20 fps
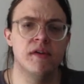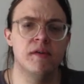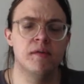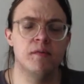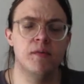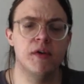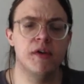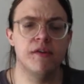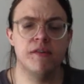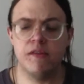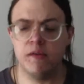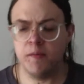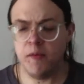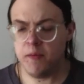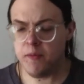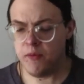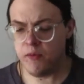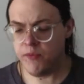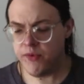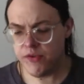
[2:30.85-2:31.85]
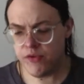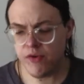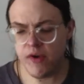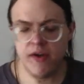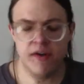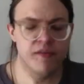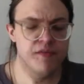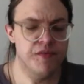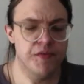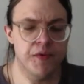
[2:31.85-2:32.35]
Because the moment we try
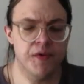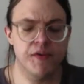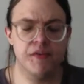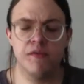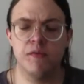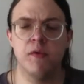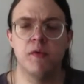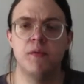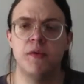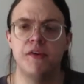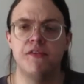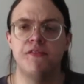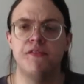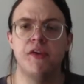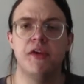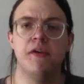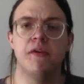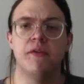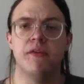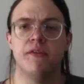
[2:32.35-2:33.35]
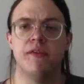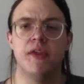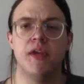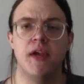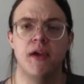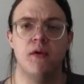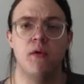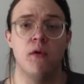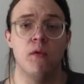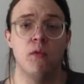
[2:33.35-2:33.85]
to force what we feel,
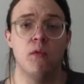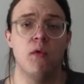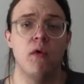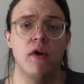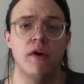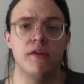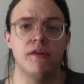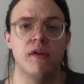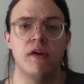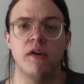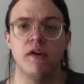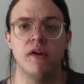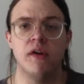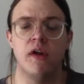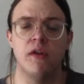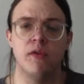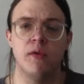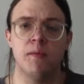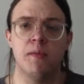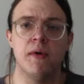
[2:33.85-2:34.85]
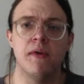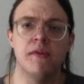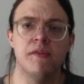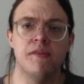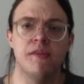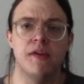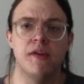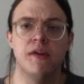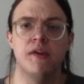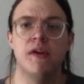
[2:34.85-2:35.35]
think, or want on another
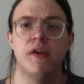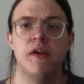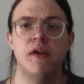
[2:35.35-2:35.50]
person,